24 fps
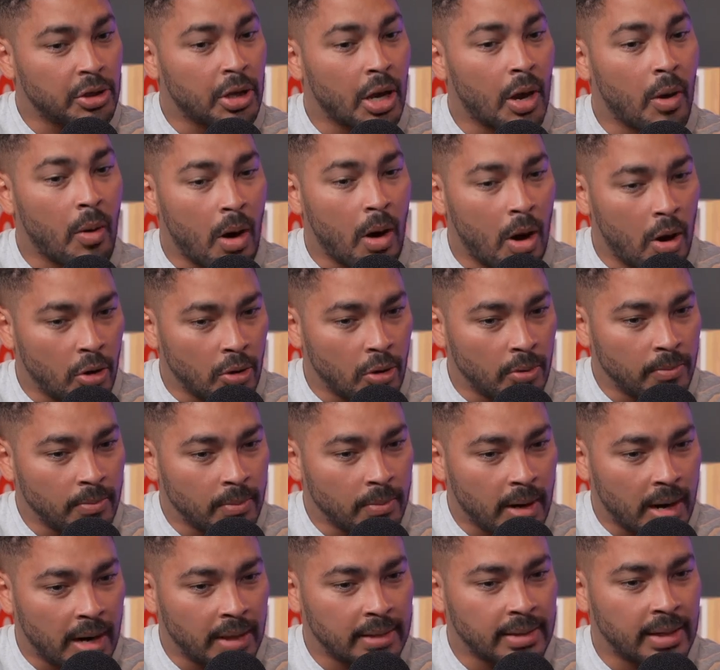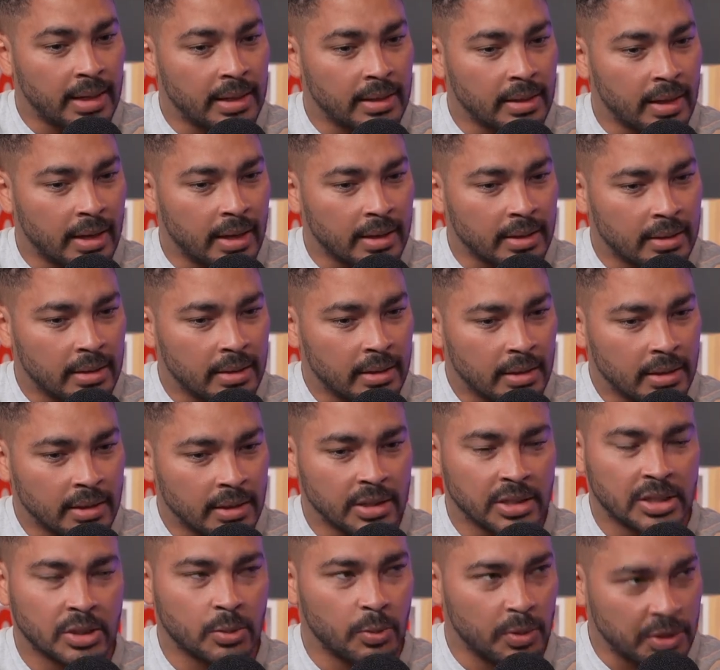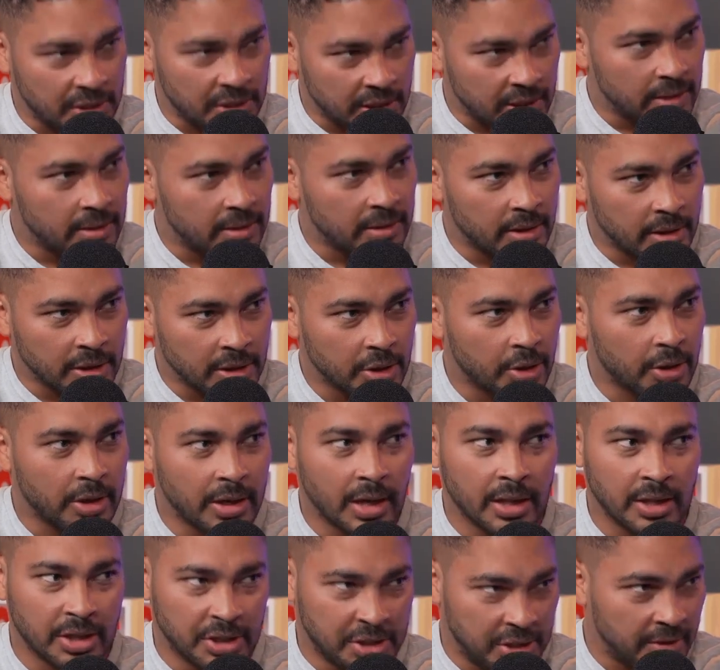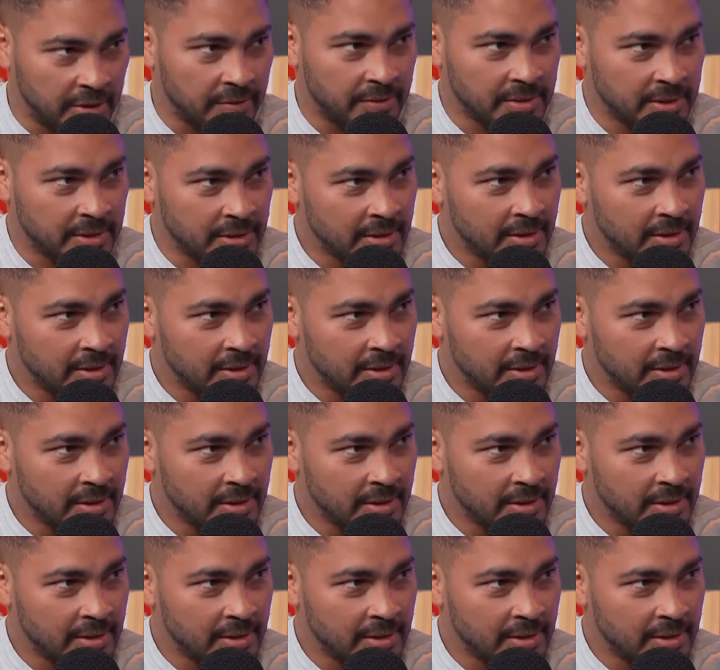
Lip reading: go home and then like you switch in and you got another shift.